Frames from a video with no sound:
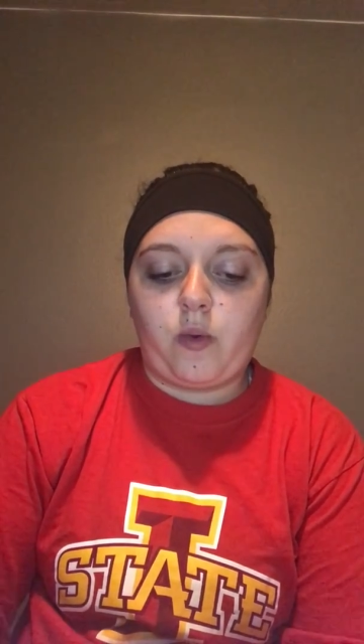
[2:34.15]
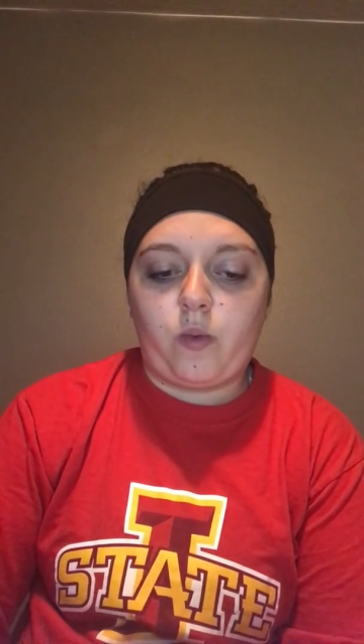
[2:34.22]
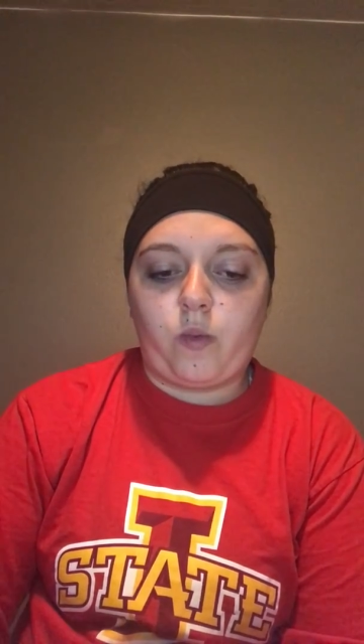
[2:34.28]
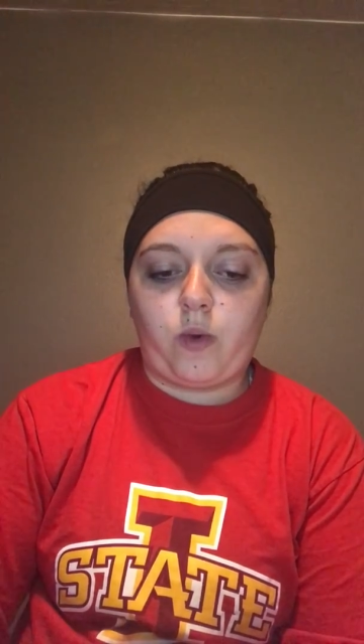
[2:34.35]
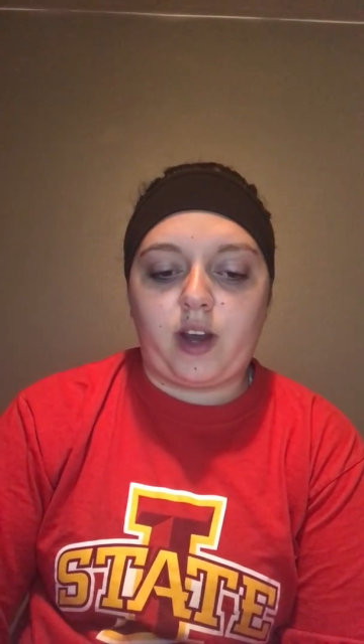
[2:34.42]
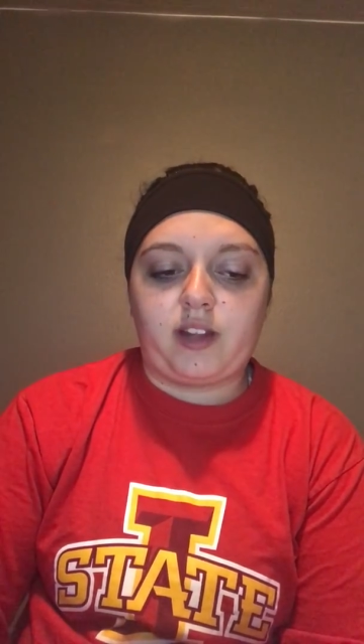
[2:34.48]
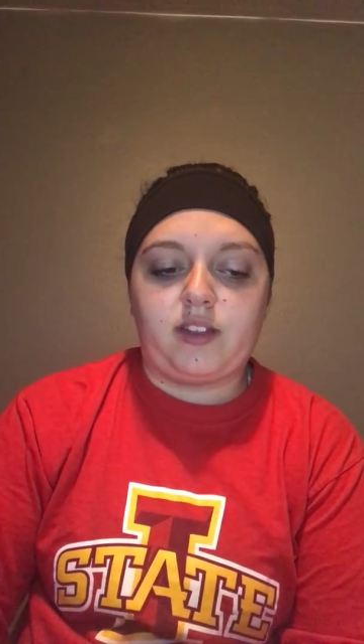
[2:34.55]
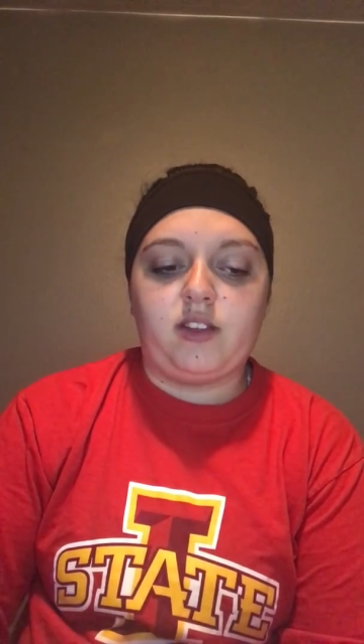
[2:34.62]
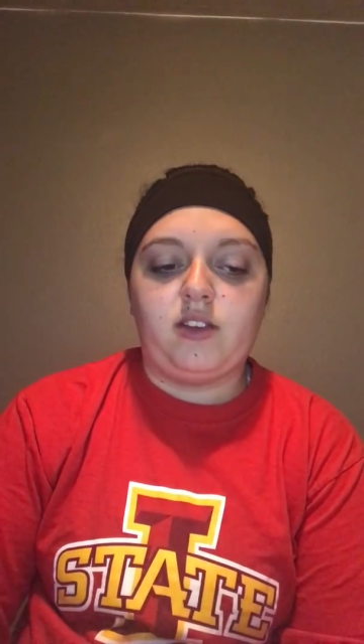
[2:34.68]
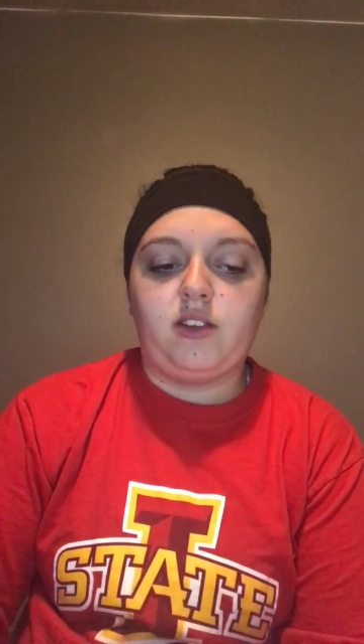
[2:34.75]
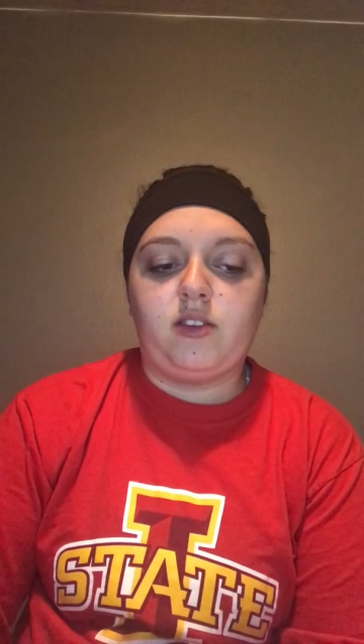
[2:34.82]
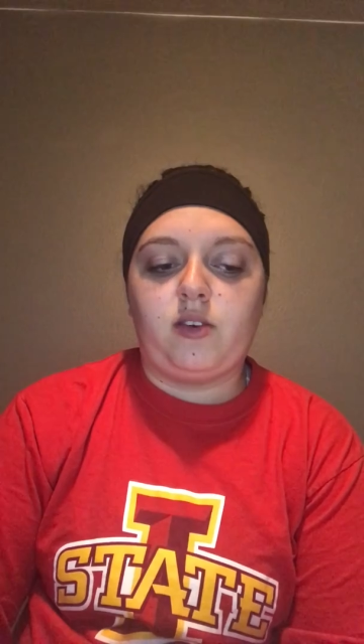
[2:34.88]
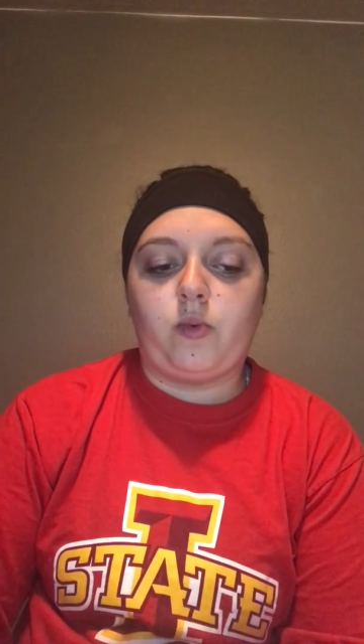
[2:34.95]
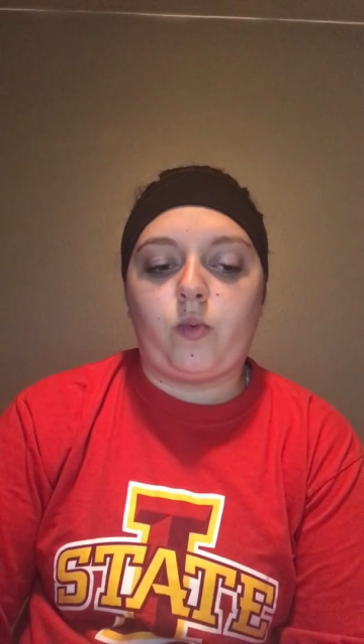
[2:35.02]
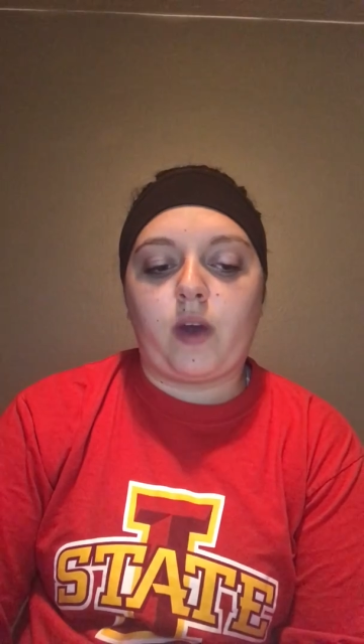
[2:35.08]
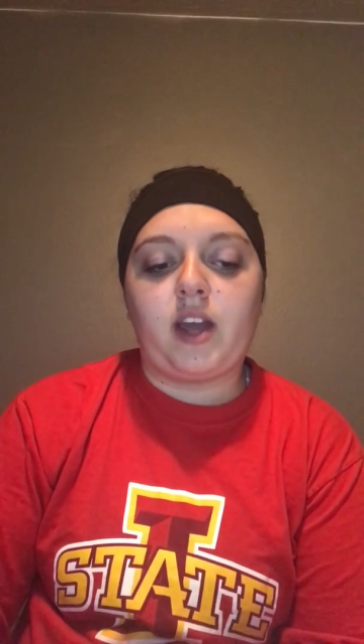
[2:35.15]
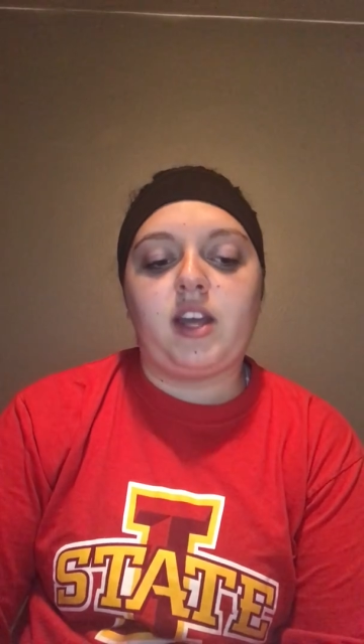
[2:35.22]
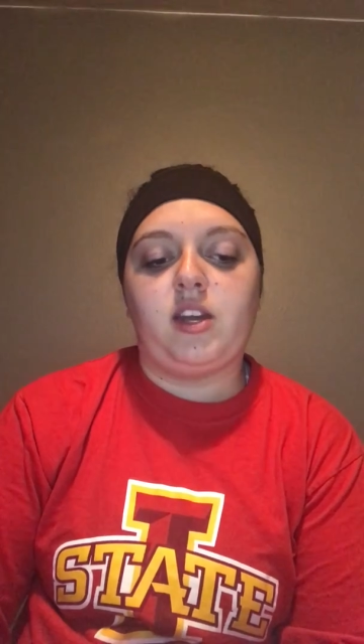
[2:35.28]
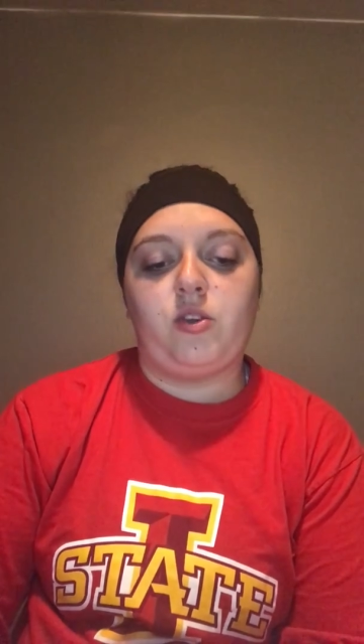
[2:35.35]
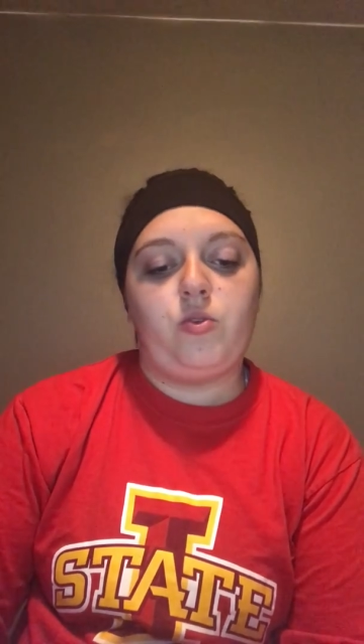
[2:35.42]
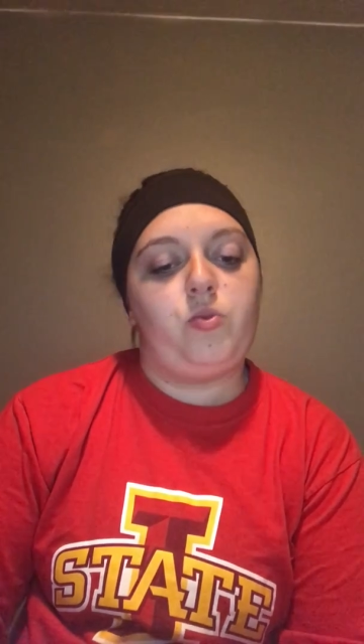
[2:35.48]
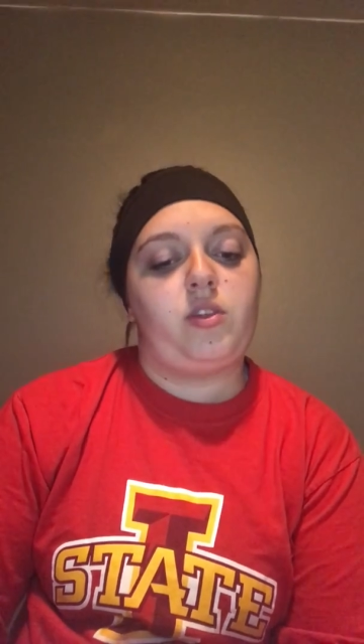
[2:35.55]
what
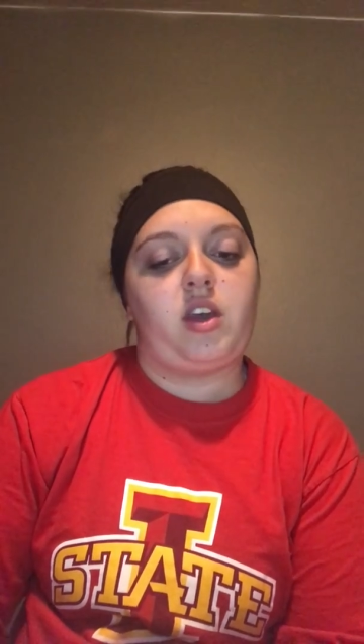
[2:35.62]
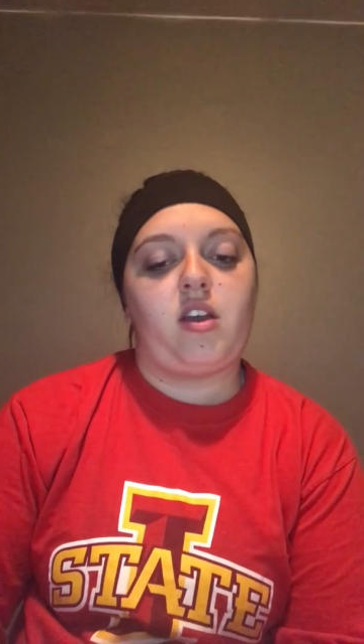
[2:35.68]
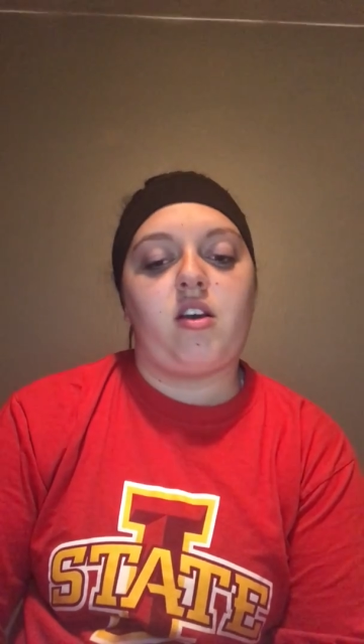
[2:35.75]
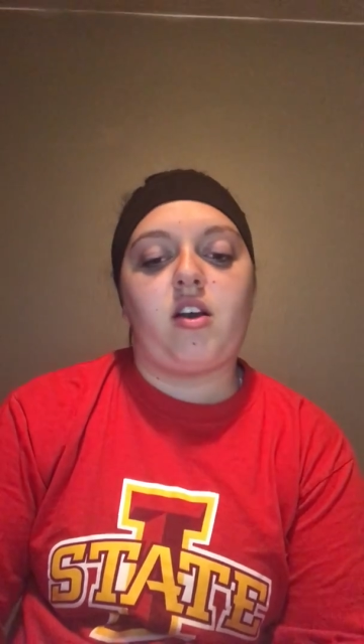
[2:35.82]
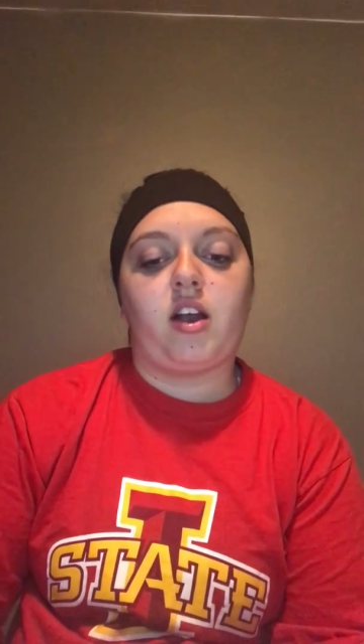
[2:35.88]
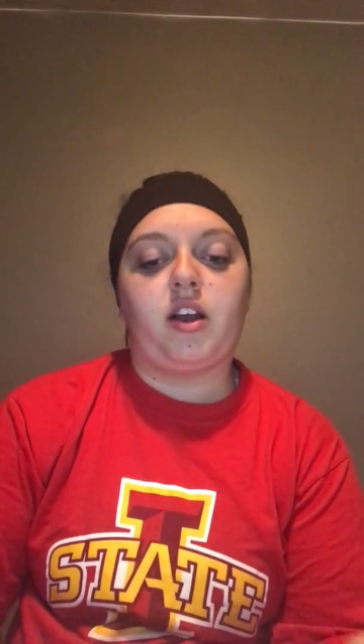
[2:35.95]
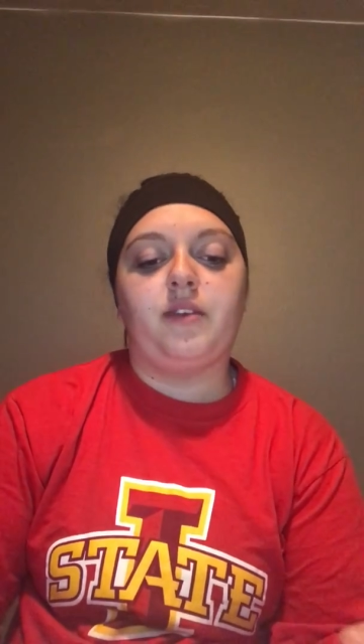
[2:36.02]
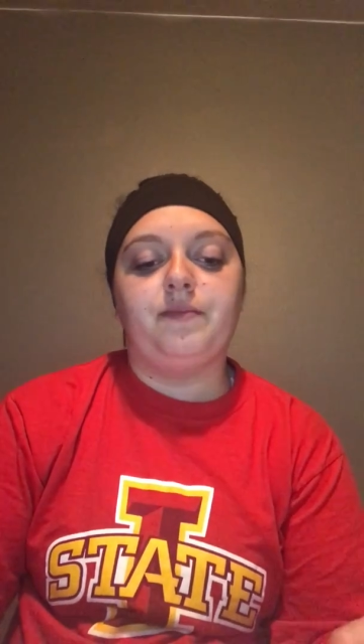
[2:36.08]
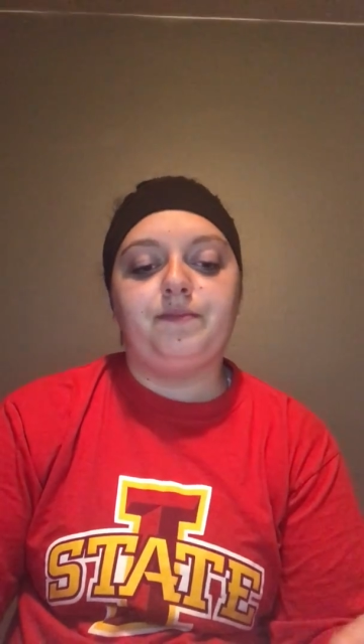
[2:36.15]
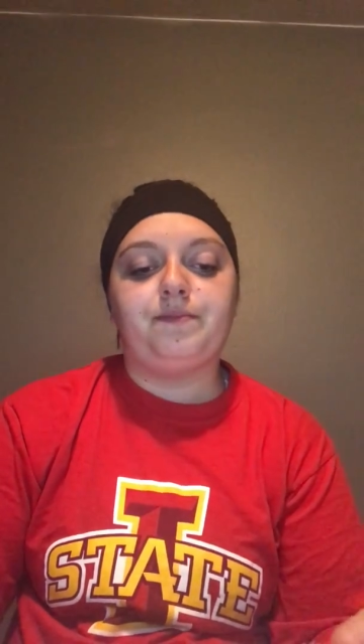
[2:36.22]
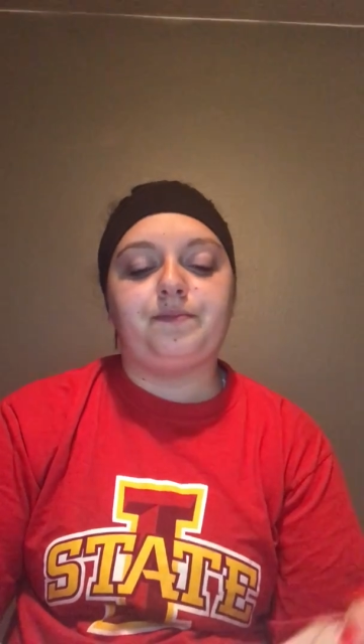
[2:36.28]
and who they are.